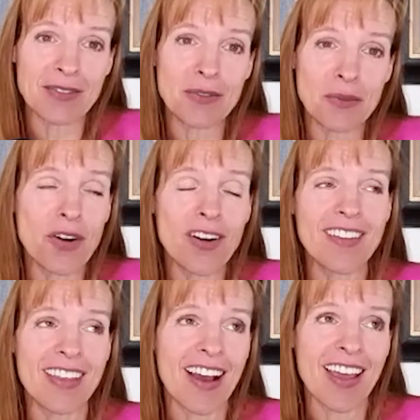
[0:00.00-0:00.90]

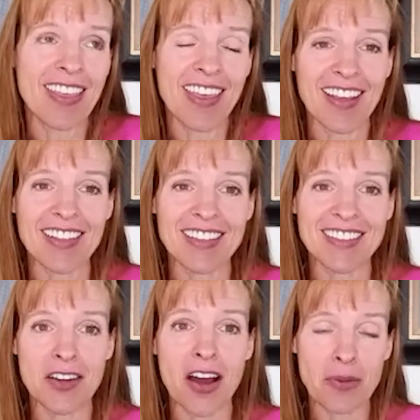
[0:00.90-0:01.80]
word that I think is
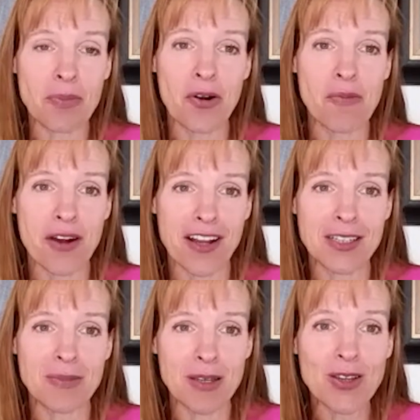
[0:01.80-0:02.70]
not appropriate
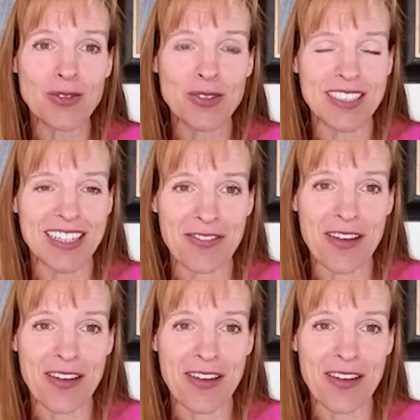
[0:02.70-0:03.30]
to be used in